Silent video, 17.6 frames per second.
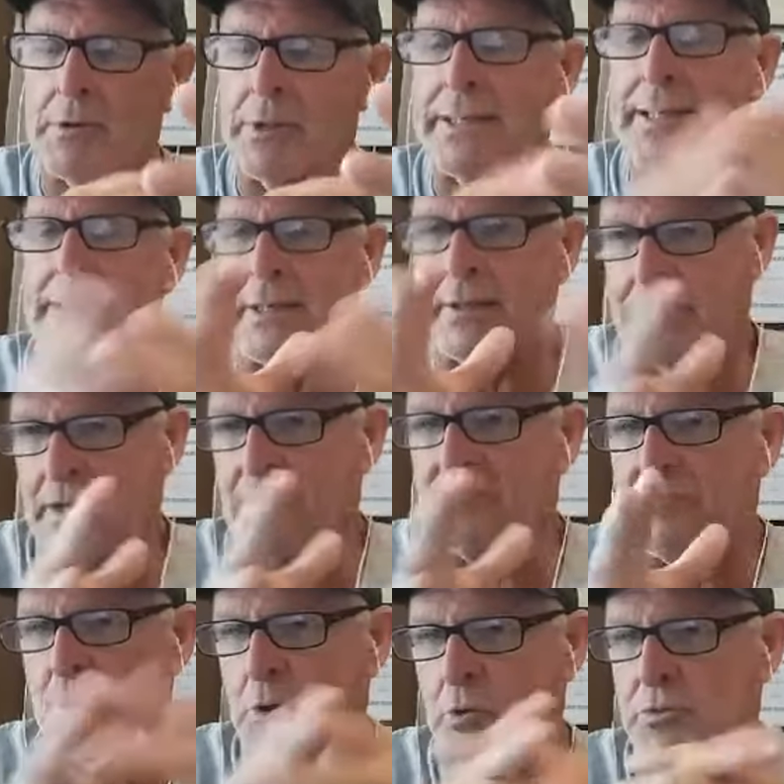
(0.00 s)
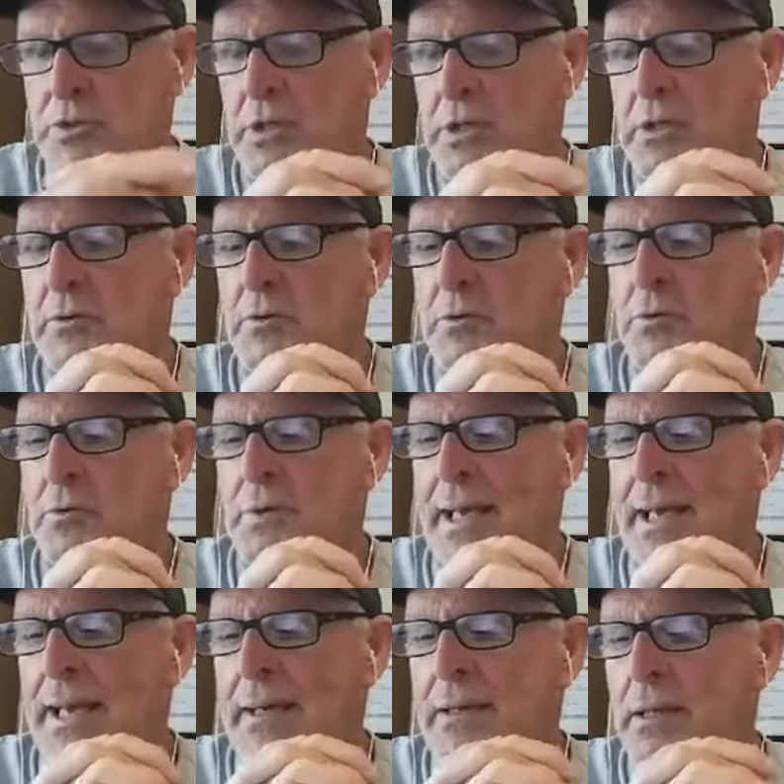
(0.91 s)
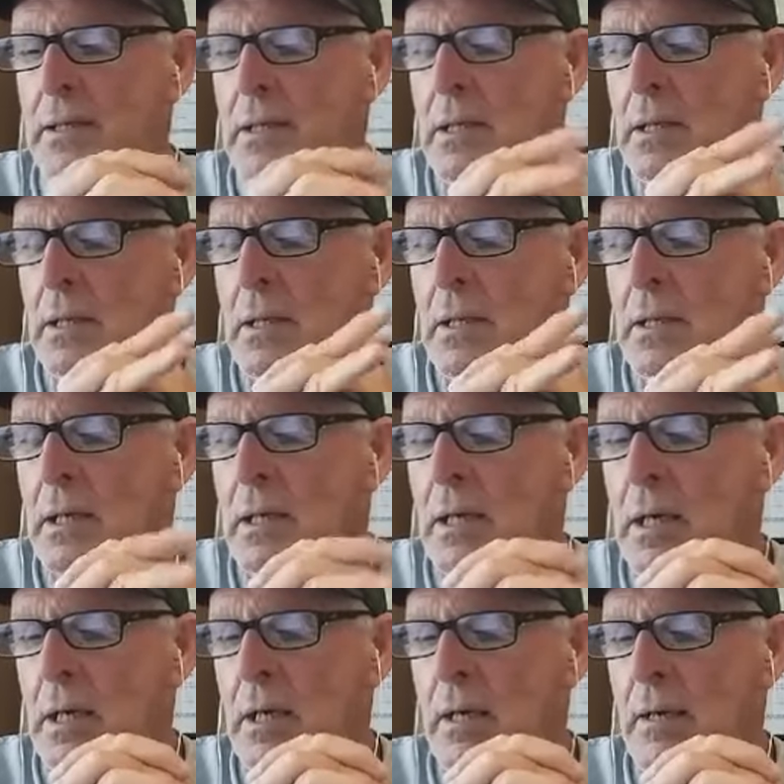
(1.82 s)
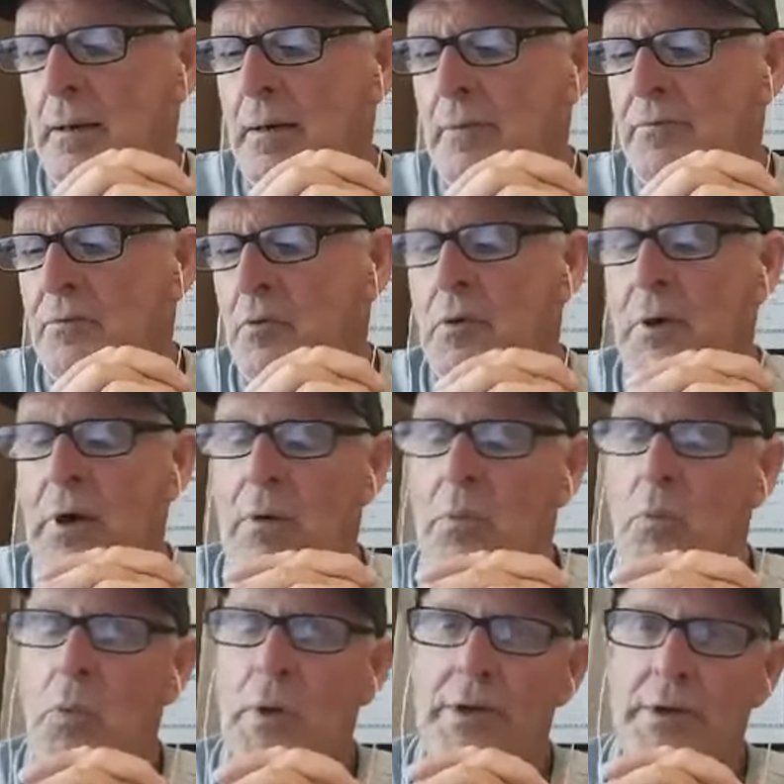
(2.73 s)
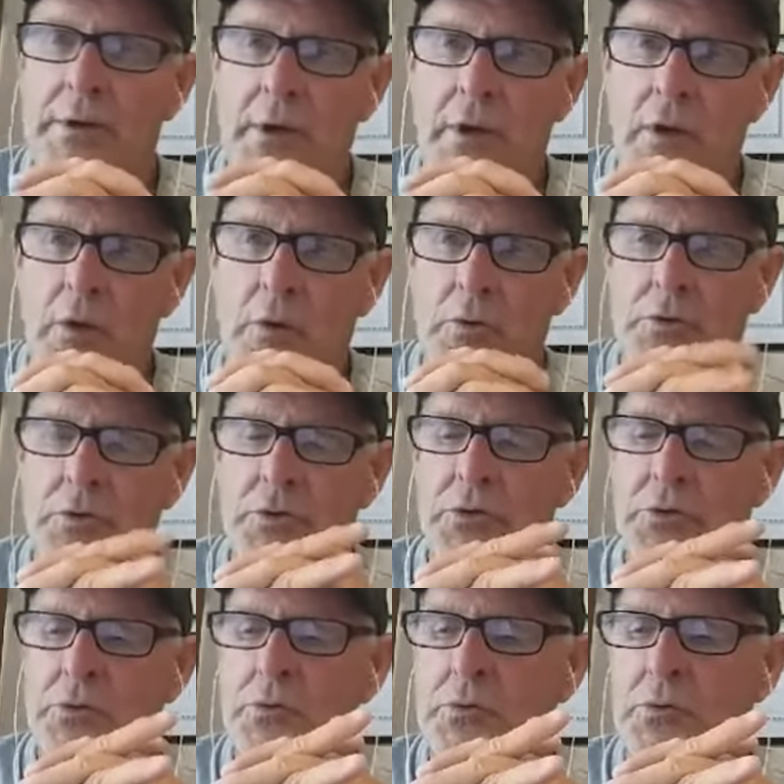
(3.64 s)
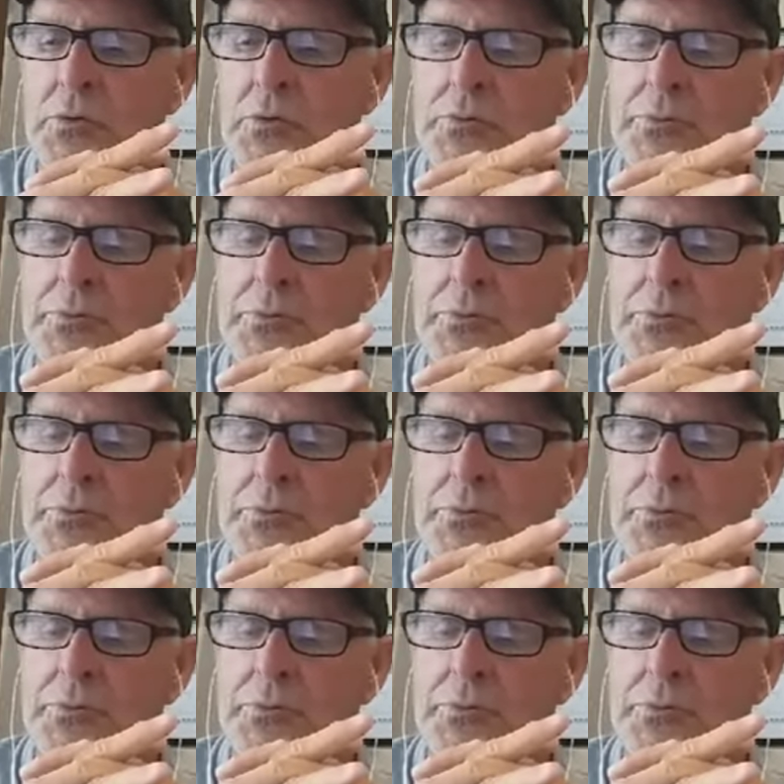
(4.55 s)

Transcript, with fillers: to get enough protein through that 4-hour window to